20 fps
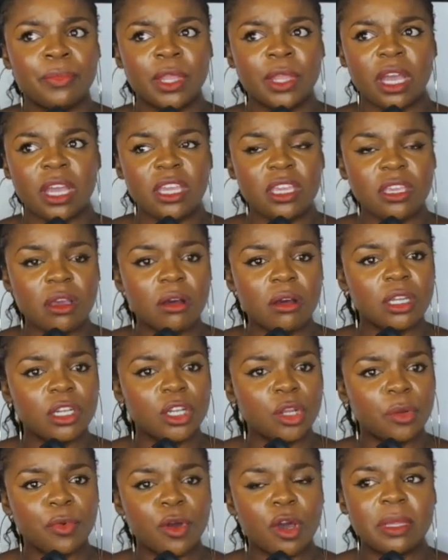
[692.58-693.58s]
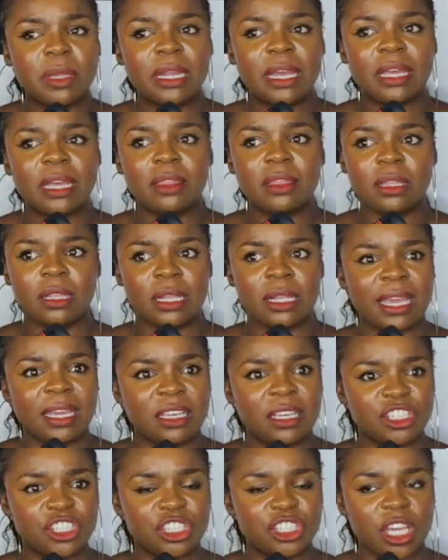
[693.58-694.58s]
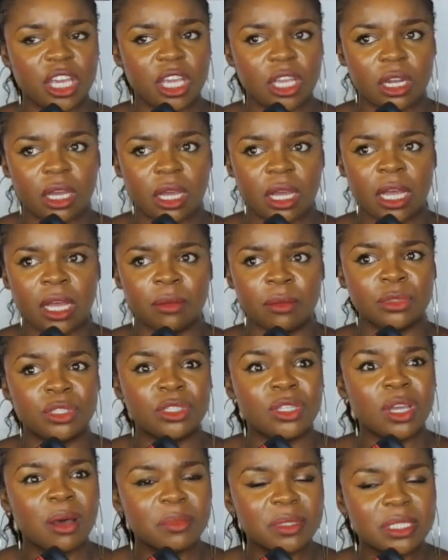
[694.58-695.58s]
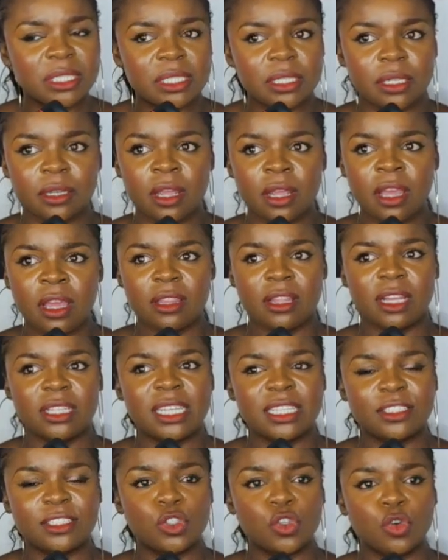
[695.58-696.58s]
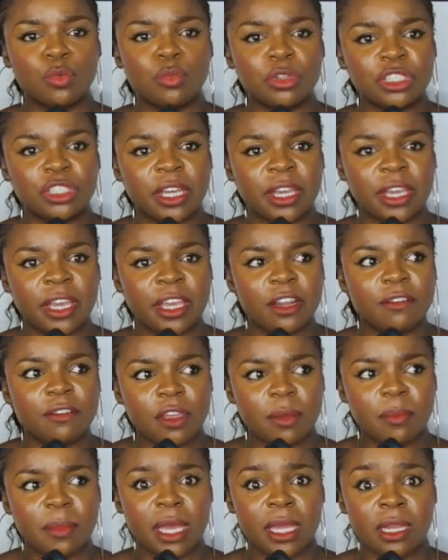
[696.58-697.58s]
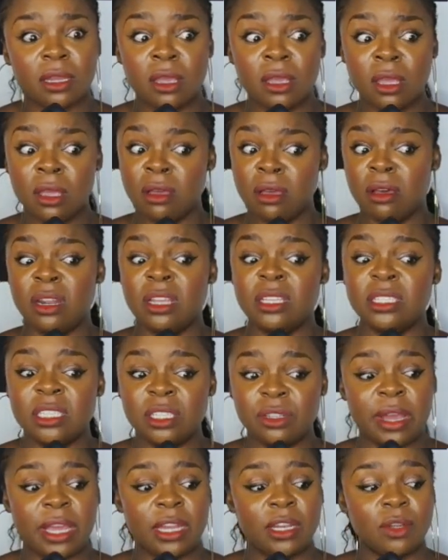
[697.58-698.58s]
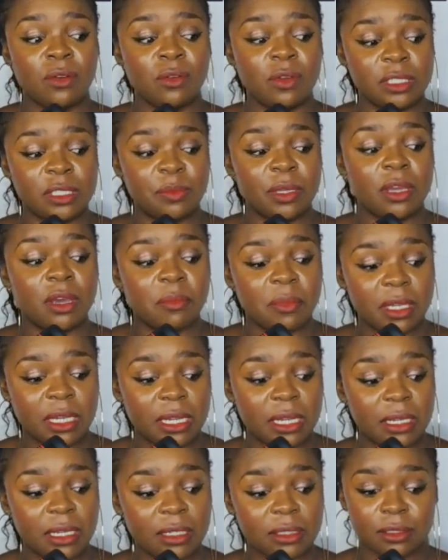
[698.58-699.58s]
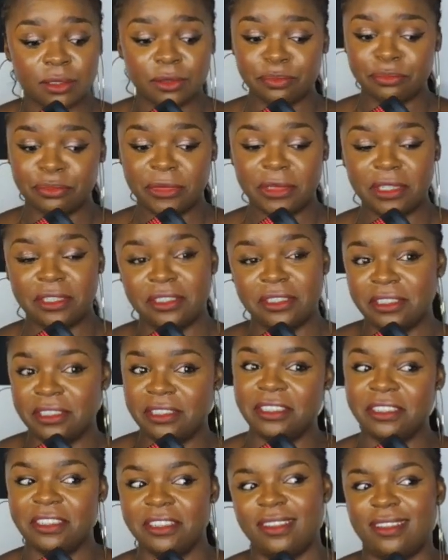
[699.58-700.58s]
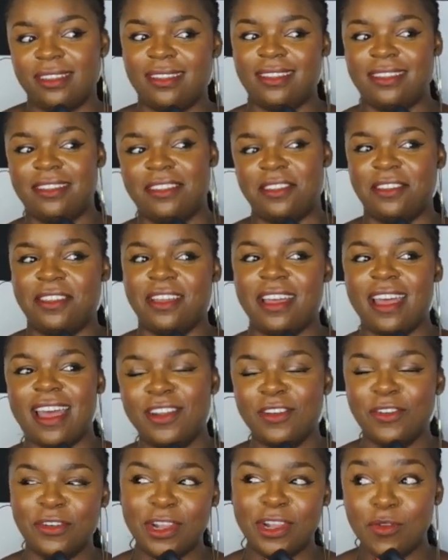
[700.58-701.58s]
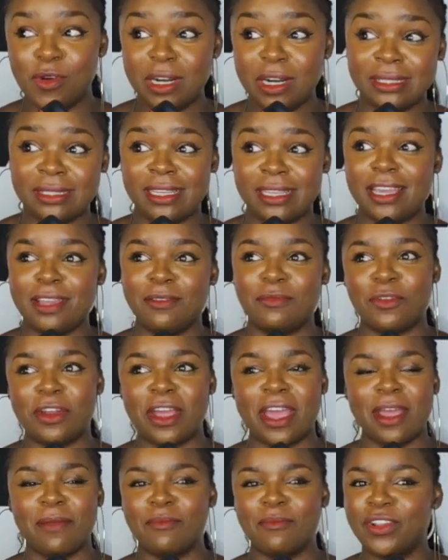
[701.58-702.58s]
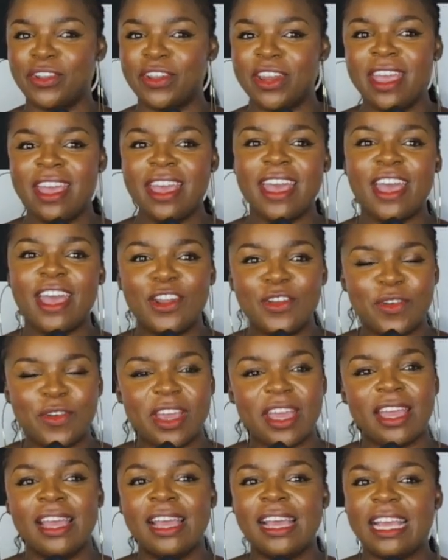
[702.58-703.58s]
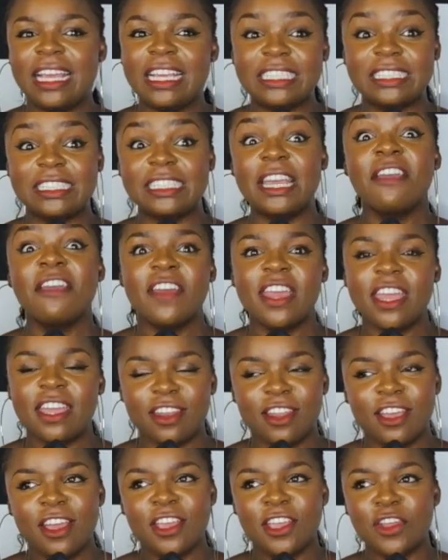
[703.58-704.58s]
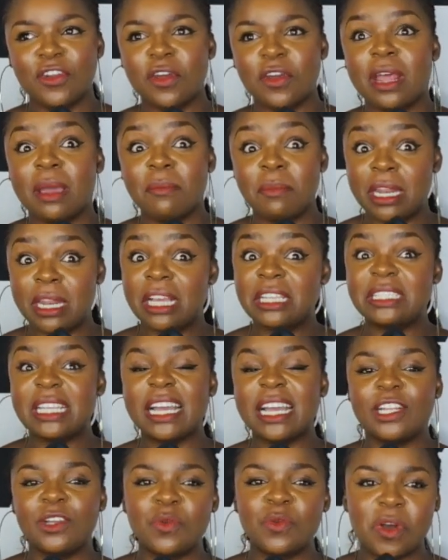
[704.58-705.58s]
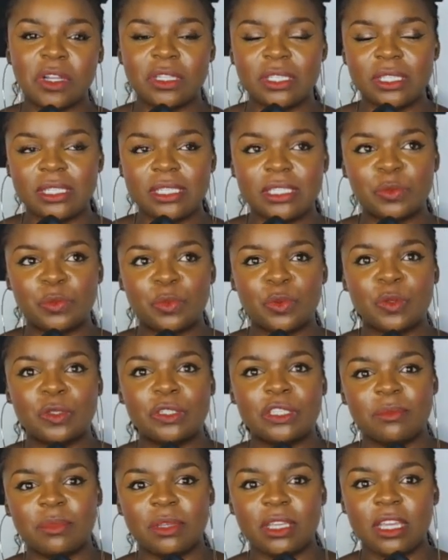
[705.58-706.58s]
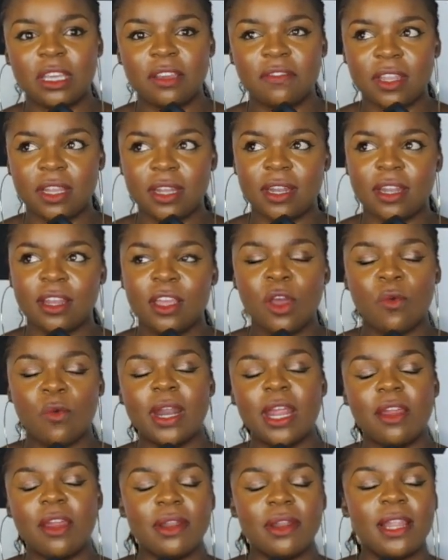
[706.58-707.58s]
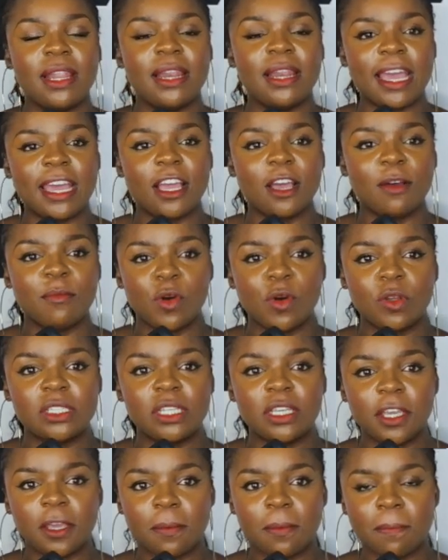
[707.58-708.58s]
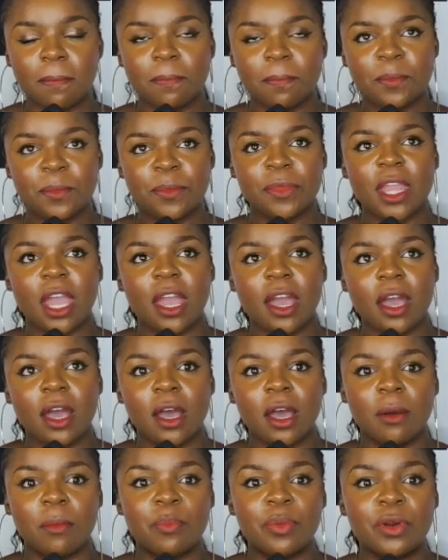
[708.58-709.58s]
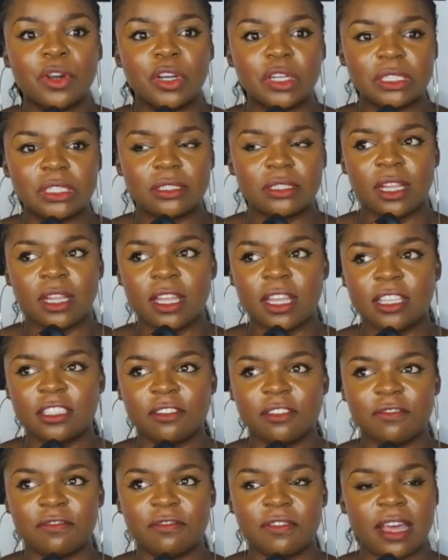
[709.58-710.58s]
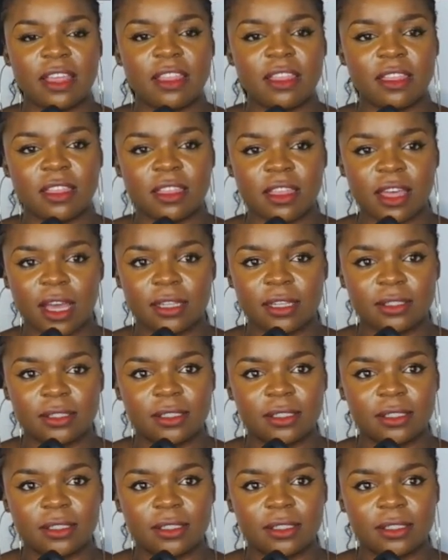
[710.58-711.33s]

a young and upcoming athlete like Shane Thompson that has so much ahead of him. And honestly, right now he's becoming a little I don't really want to say it, right? But anyway, he's giving, you know what I mean, exactly what he's supposed to be giving. And what I really like about him personally is the fact that,